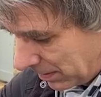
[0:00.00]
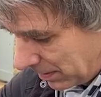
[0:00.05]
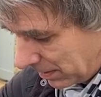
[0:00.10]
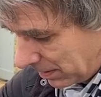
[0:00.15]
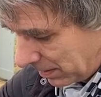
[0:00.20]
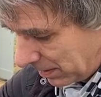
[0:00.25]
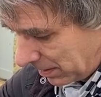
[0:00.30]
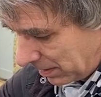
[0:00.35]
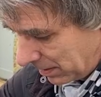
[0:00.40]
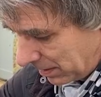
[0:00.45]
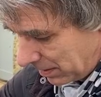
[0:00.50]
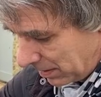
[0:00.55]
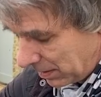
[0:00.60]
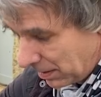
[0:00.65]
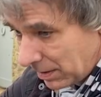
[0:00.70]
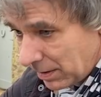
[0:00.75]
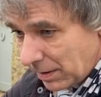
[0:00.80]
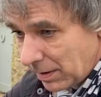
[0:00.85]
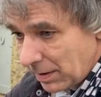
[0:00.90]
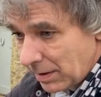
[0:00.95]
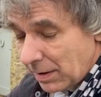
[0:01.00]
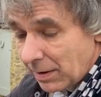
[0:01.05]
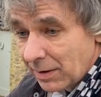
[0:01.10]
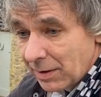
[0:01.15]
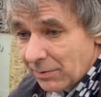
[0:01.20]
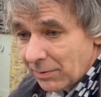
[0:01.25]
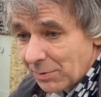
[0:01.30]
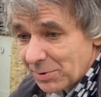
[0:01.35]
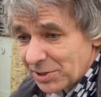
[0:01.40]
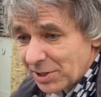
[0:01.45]
What are you doing now? Well,
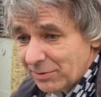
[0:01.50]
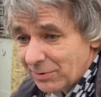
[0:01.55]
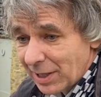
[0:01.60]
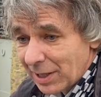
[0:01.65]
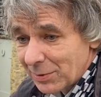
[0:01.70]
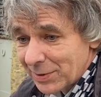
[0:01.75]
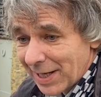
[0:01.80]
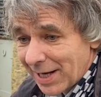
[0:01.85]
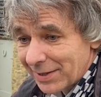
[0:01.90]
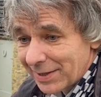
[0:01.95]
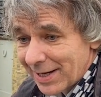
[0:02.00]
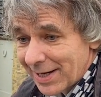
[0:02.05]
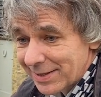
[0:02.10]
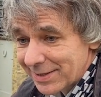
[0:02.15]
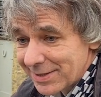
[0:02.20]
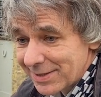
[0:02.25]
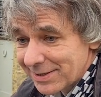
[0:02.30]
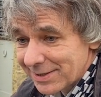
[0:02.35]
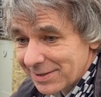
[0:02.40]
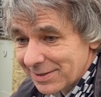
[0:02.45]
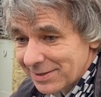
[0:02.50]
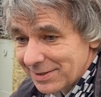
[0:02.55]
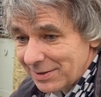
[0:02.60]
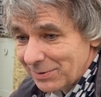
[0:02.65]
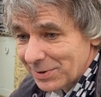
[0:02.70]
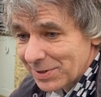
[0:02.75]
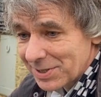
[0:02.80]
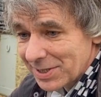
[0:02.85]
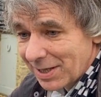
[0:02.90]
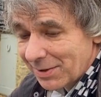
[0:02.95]
I was going to run it without the headers to see what
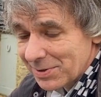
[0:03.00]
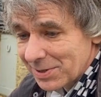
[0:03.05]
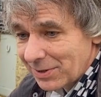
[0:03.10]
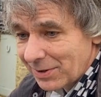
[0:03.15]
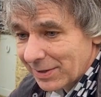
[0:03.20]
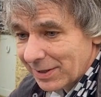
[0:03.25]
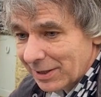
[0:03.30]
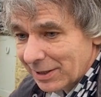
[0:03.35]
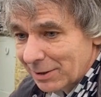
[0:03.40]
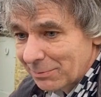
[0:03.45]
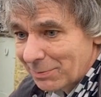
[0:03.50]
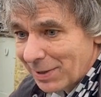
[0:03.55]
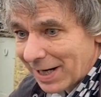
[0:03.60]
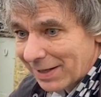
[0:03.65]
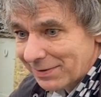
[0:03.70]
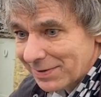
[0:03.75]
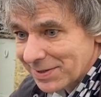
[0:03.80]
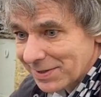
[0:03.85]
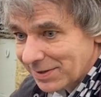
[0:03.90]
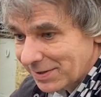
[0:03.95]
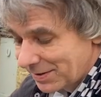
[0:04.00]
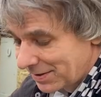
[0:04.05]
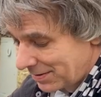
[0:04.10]
it sounds like in comparison.